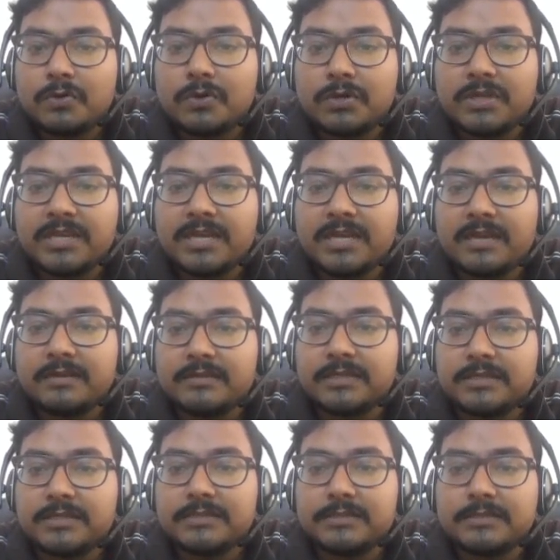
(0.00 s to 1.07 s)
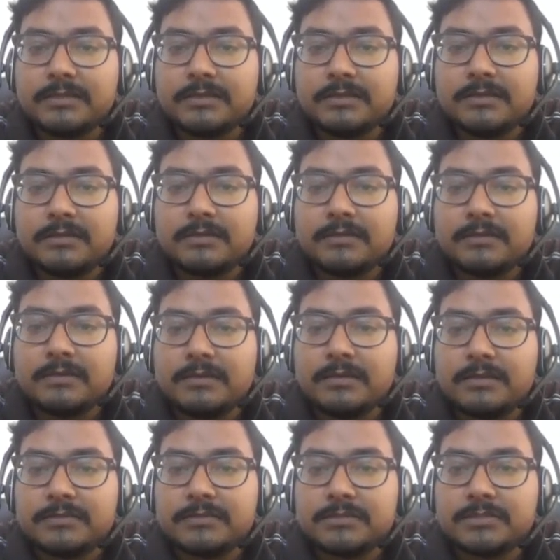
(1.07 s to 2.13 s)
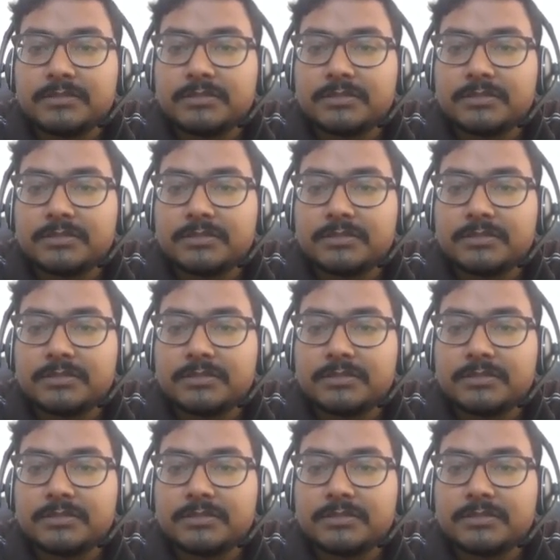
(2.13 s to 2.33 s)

candidate list,